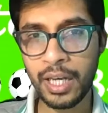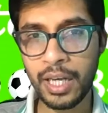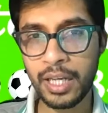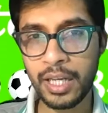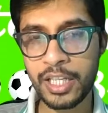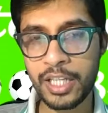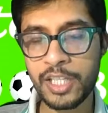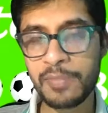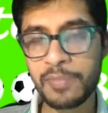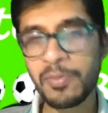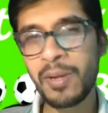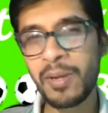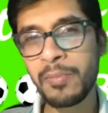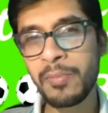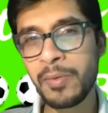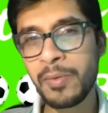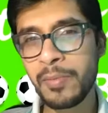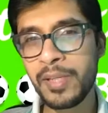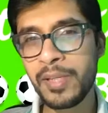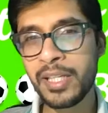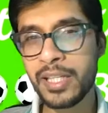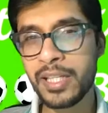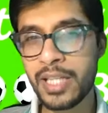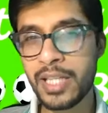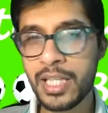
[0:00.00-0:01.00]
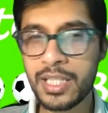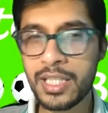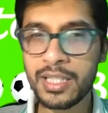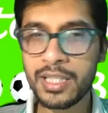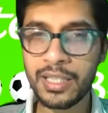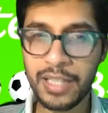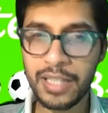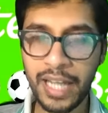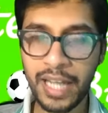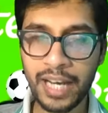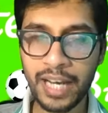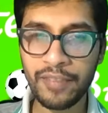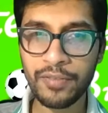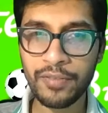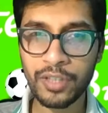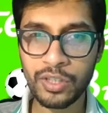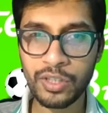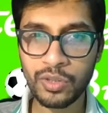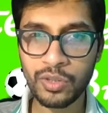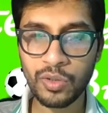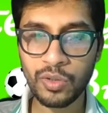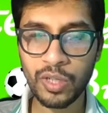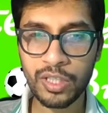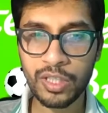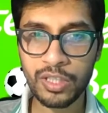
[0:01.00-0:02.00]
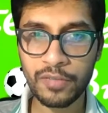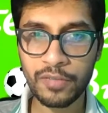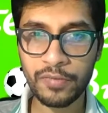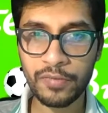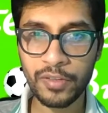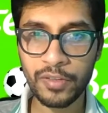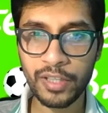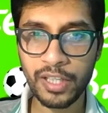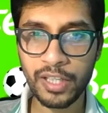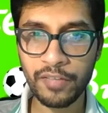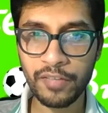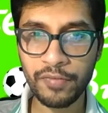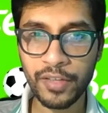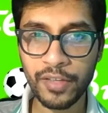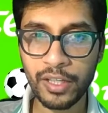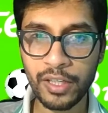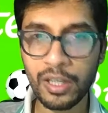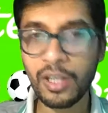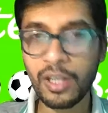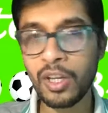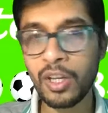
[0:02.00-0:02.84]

He's probably a decent average crosser for a left winger.